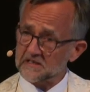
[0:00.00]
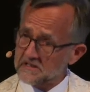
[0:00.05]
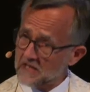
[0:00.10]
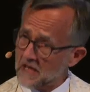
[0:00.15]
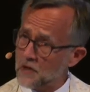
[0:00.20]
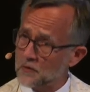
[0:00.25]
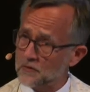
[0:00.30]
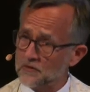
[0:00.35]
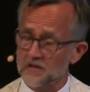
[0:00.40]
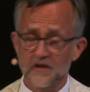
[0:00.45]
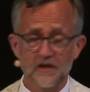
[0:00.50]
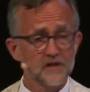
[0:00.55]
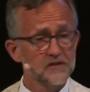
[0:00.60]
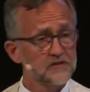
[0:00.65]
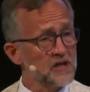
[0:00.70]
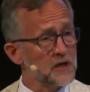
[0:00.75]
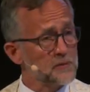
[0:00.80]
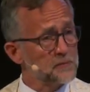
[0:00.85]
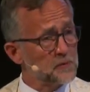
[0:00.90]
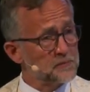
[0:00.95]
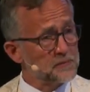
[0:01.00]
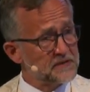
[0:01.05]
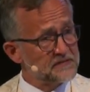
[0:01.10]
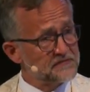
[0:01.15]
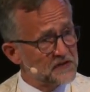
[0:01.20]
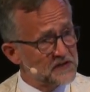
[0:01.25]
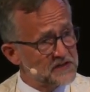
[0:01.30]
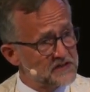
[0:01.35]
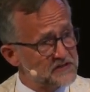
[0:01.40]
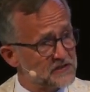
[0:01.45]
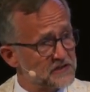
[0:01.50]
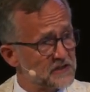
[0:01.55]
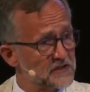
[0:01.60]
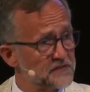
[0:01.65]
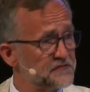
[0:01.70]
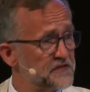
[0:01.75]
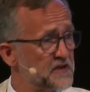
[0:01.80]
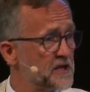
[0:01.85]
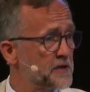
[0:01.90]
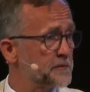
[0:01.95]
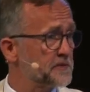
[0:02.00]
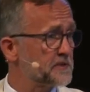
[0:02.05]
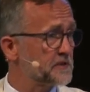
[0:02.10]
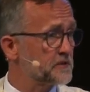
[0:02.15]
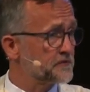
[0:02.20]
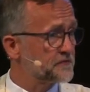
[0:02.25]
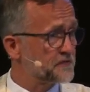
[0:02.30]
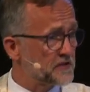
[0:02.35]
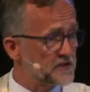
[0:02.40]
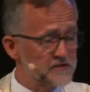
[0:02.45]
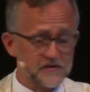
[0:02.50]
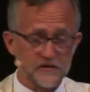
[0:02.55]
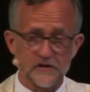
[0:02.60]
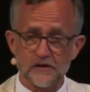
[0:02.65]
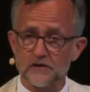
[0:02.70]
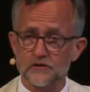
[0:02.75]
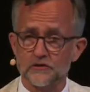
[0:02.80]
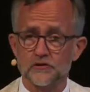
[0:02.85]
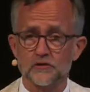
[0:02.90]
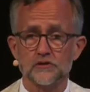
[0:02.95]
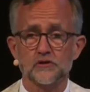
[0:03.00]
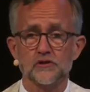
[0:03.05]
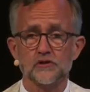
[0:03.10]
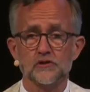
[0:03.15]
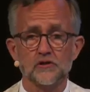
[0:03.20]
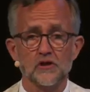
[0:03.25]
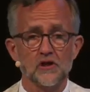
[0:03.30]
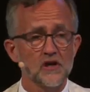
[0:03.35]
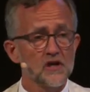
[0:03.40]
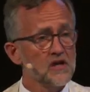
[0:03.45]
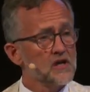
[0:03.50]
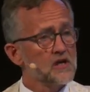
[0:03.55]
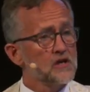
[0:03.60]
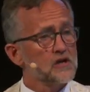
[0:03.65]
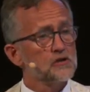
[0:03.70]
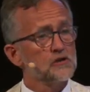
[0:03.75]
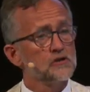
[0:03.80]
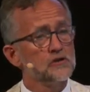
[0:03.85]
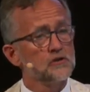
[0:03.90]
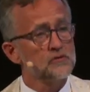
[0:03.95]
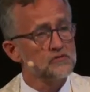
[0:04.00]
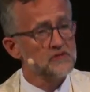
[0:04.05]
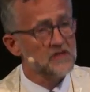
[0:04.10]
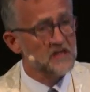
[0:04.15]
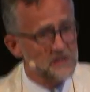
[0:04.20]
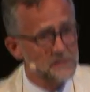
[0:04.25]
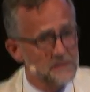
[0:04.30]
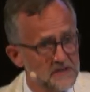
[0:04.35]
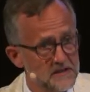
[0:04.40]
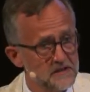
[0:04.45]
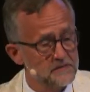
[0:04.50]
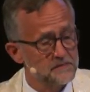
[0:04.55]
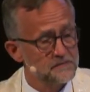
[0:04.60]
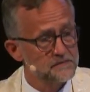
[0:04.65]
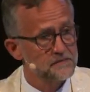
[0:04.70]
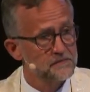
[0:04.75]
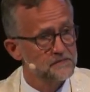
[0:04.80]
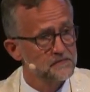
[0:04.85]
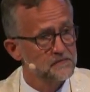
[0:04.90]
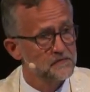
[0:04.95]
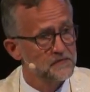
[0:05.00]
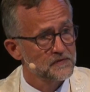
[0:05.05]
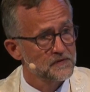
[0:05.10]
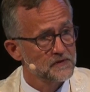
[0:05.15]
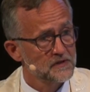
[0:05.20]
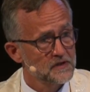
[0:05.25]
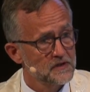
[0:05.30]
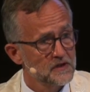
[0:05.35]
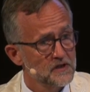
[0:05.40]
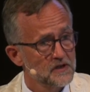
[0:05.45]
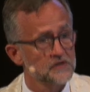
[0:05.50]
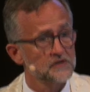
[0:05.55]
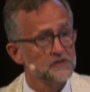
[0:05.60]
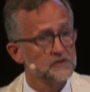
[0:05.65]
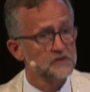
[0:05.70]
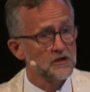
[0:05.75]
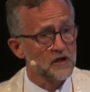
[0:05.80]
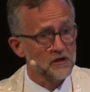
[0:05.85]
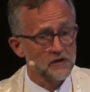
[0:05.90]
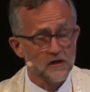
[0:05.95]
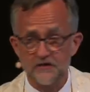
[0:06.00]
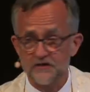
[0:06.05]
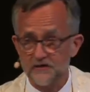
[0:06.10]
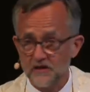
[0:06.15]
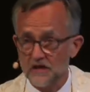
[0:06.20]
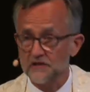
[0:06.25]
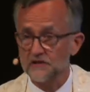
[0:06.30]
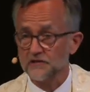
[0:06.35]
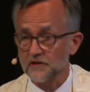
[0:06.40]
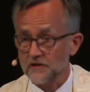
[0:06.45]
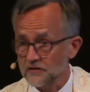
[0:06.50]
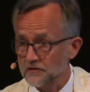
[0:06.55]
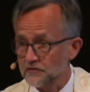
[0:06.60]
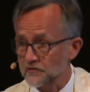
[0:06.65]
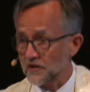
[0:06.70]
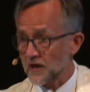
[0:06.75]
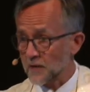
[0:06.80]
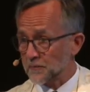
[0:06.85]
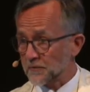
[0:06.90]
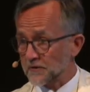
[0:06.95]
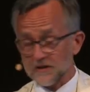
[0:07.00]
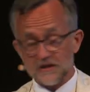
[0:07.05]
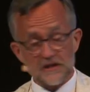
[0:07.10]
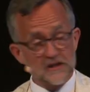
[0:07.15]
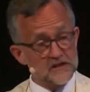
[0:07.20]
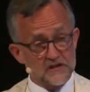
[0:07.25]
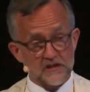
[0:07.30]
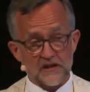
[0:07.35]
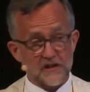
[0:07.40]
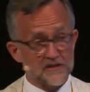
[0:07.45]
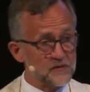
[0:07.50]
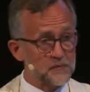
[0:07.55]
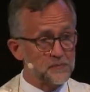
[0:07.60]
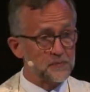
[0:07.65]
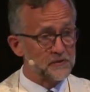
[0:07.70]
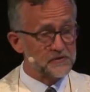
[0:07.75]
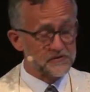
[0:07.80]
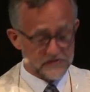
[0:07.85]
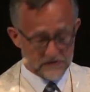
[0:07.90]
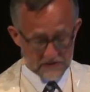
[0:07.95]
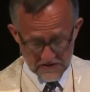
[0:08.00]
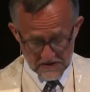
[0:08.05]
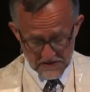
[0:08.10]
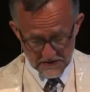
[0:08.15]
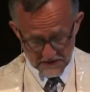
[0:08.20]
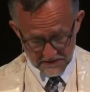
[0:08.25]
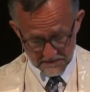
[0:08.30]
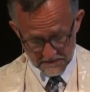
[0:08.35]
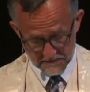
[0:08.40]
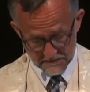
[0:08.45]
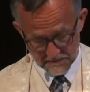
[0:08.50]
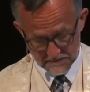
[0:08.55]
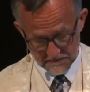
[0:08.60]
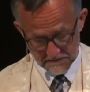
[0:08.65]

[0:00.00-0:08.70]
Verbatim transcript: by doubt, trampled by fights in our family or fights in our churches. You name it, there are things that are trampling each and every person here.